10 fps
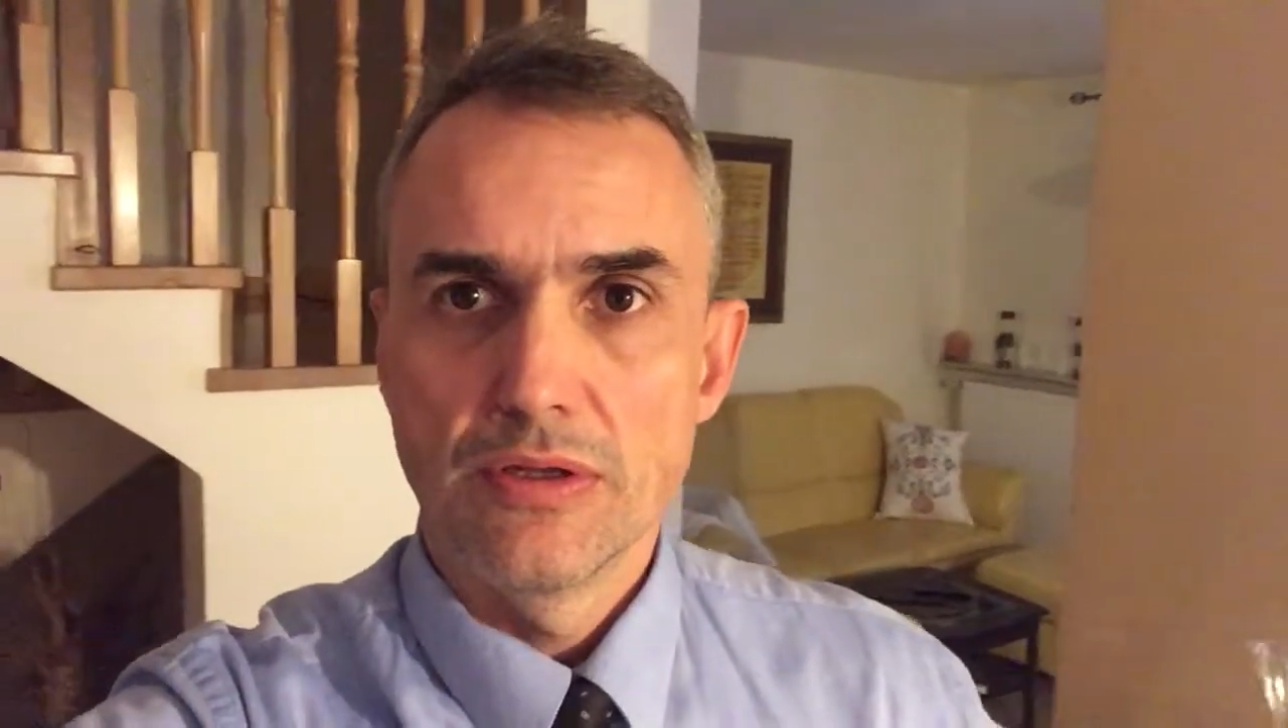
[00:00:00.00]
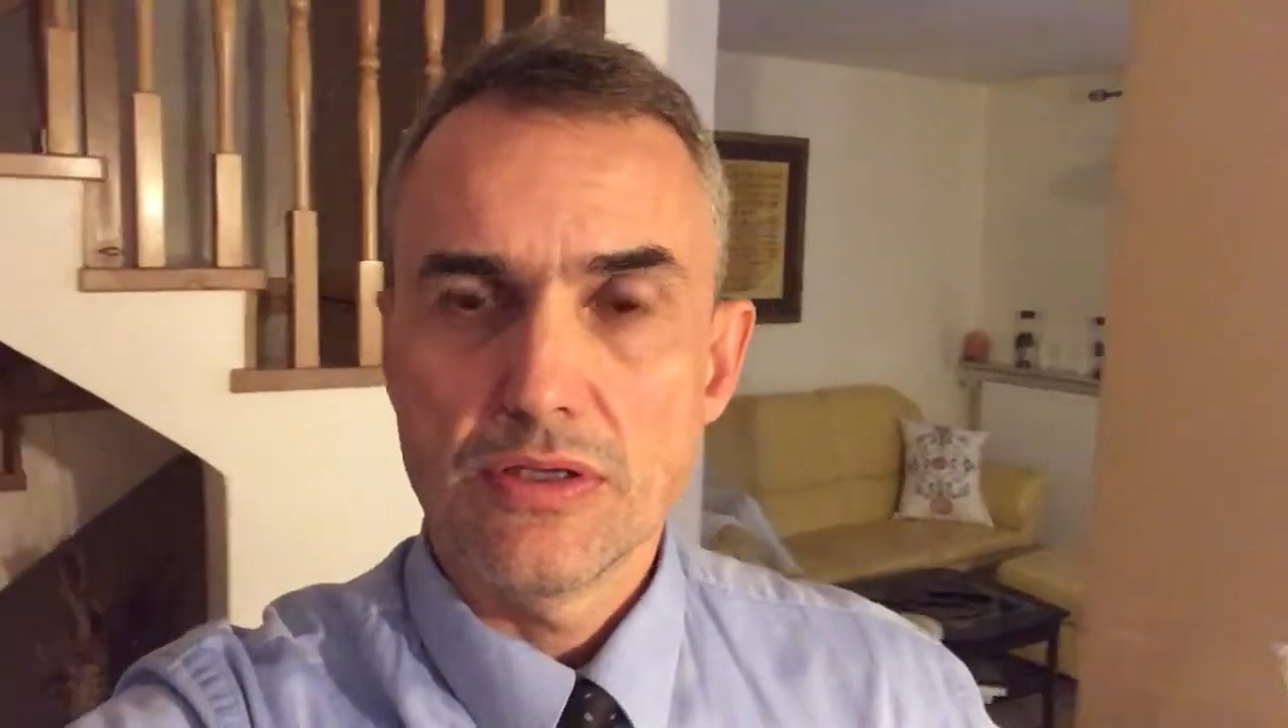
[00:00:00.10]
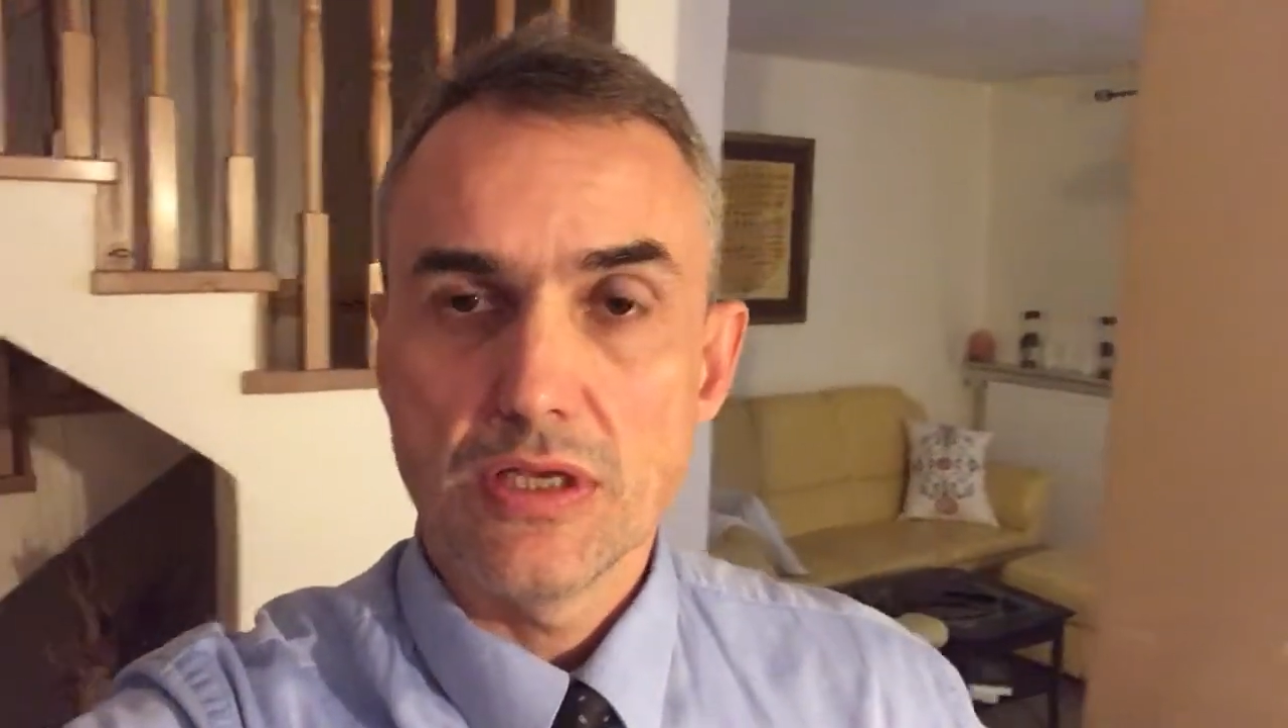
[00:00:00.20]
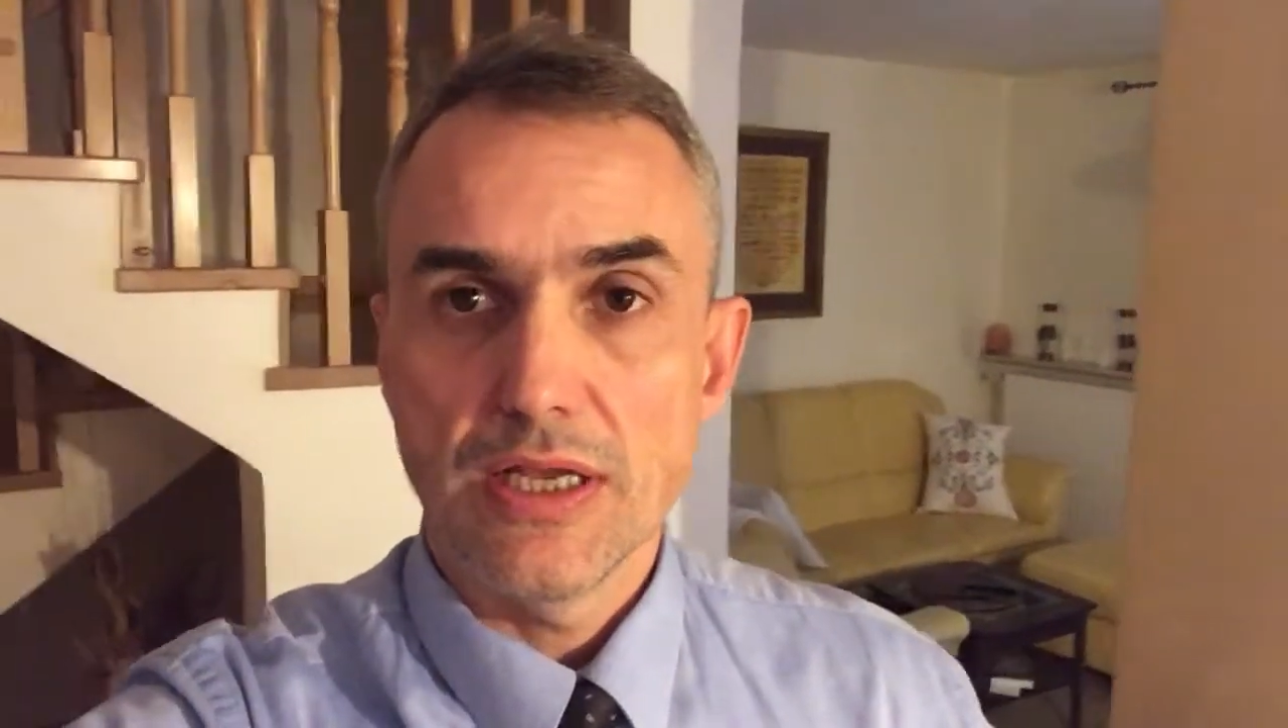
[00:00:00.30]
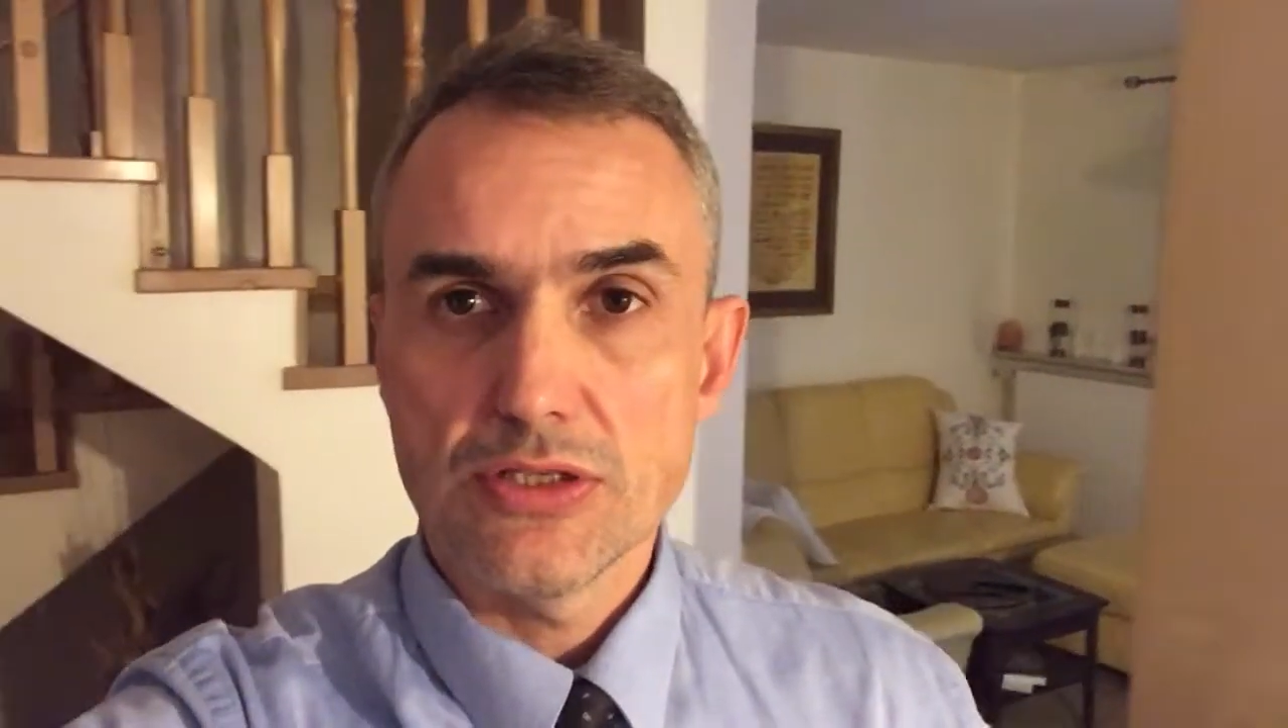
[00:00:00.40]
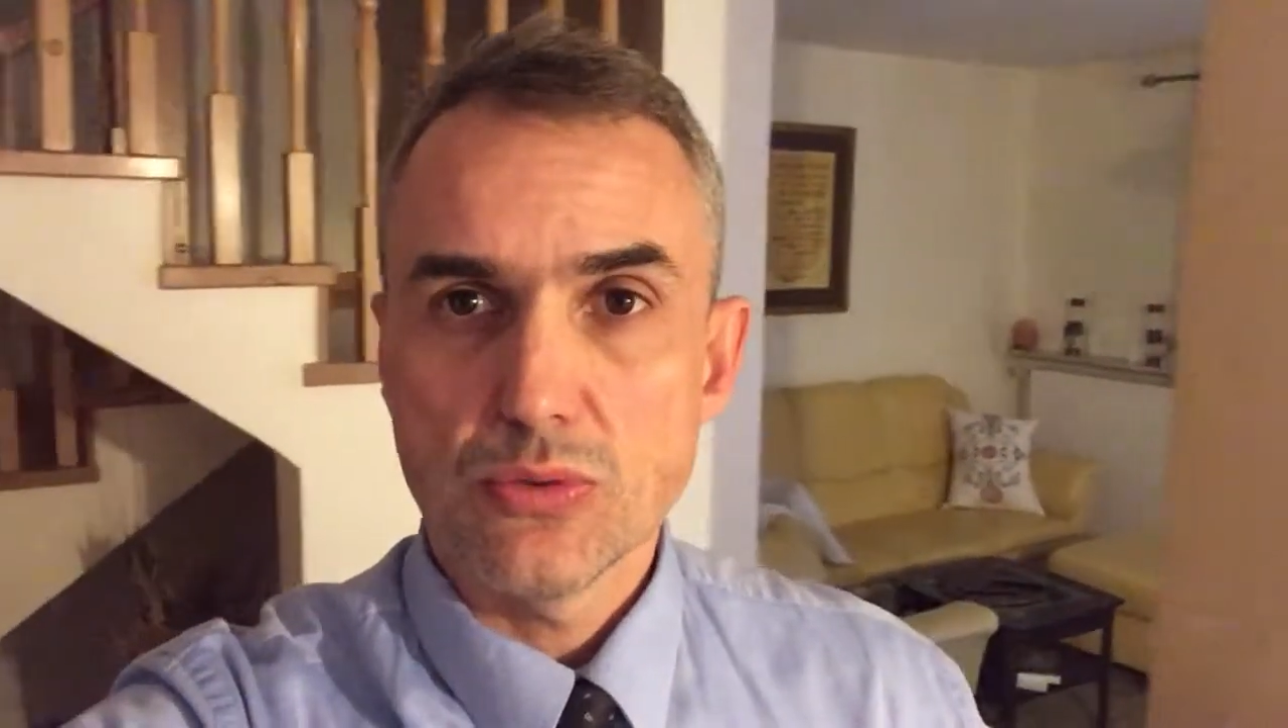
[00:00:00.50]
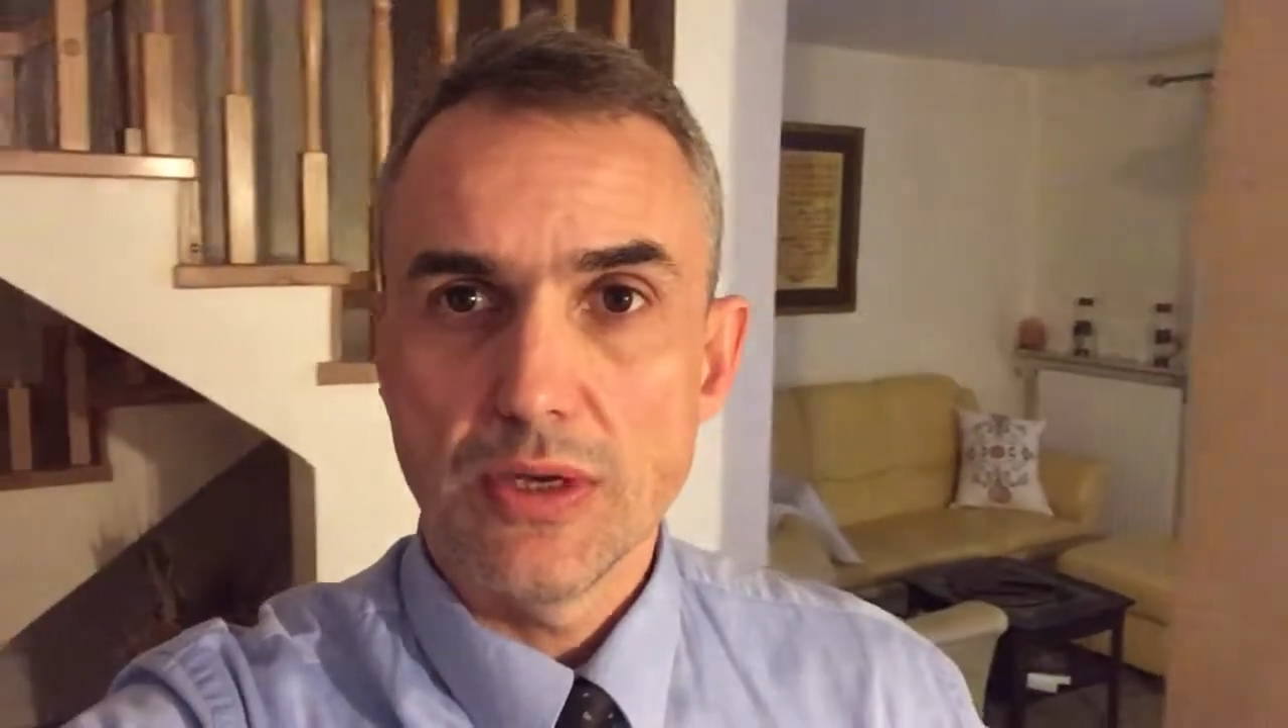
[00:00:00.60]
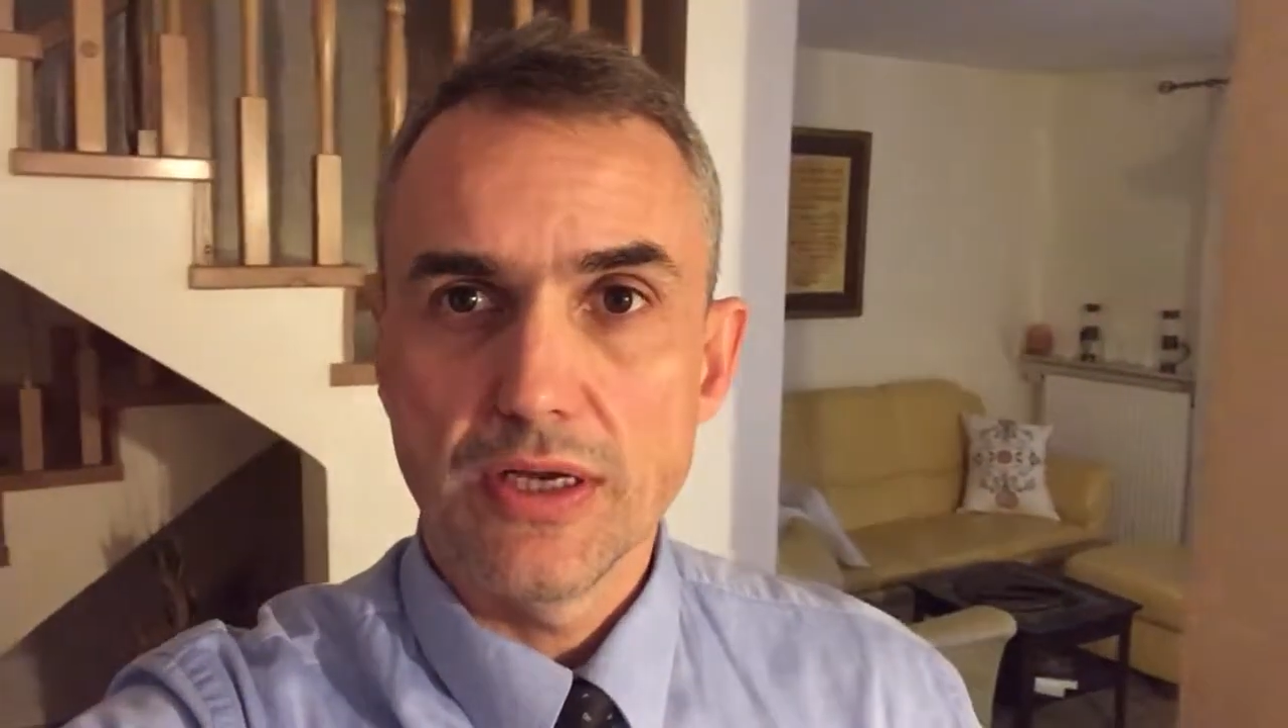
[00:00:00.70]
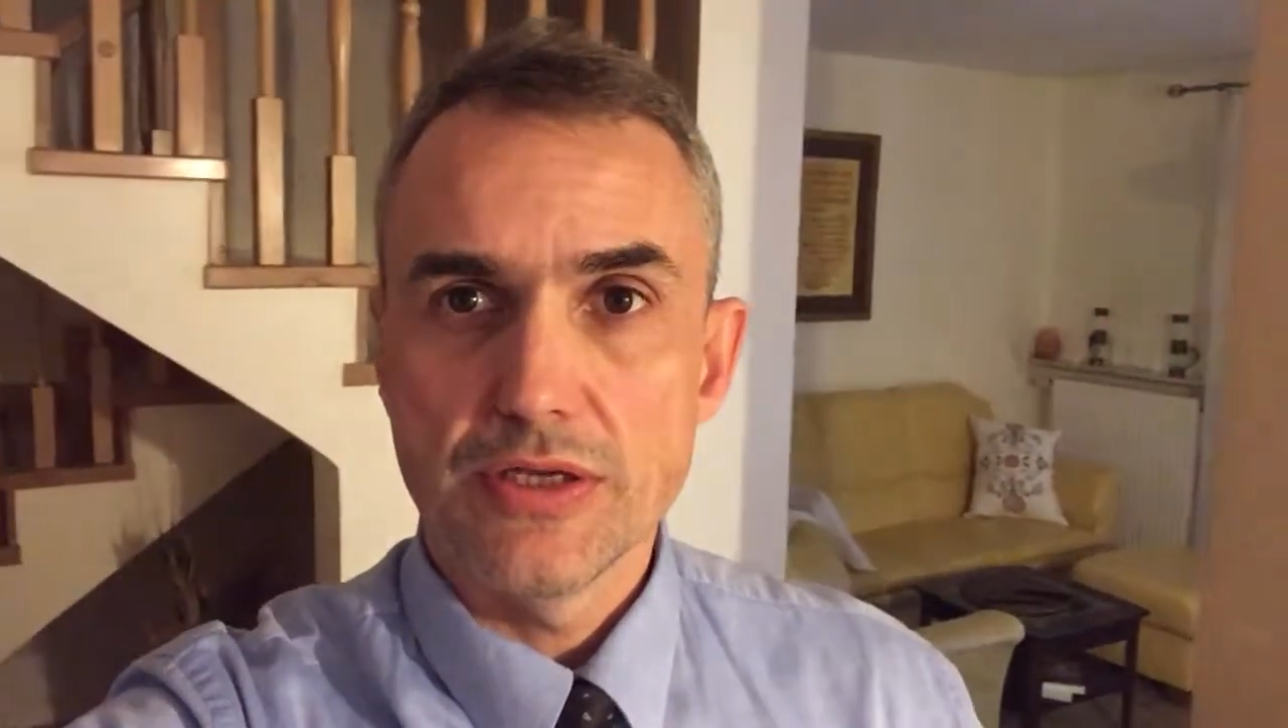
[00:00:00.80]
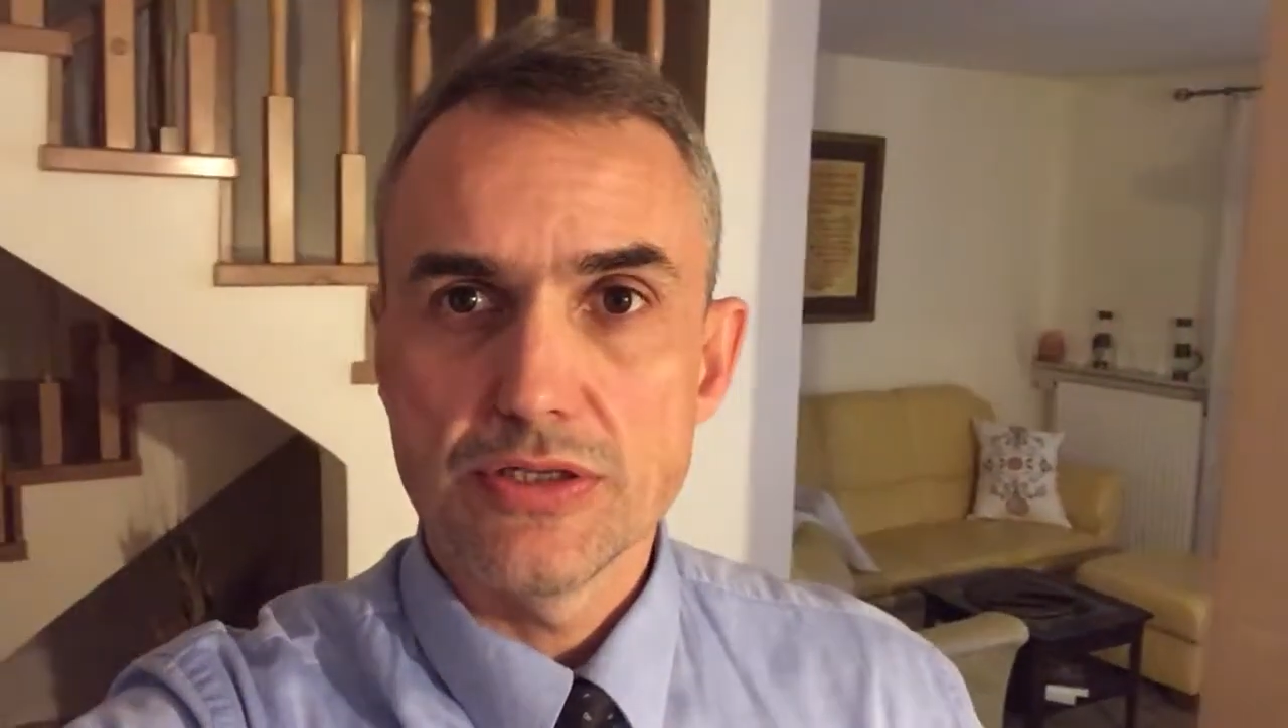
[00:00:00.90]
This last one